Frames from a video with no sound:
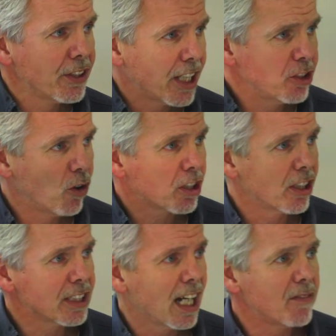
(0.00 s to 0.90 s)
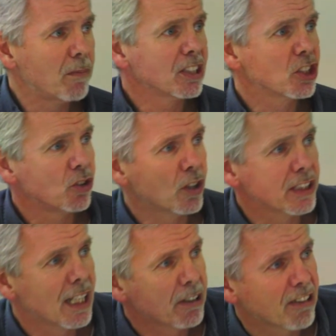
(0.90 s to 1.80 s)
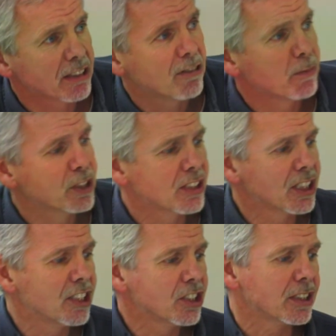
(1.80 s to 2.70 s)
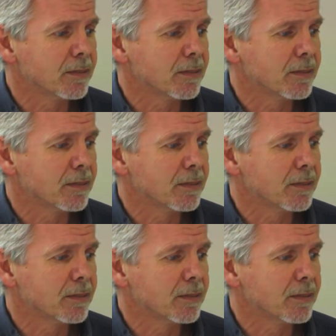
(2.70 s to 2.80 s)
then you're going to have a much stronger democratic representation.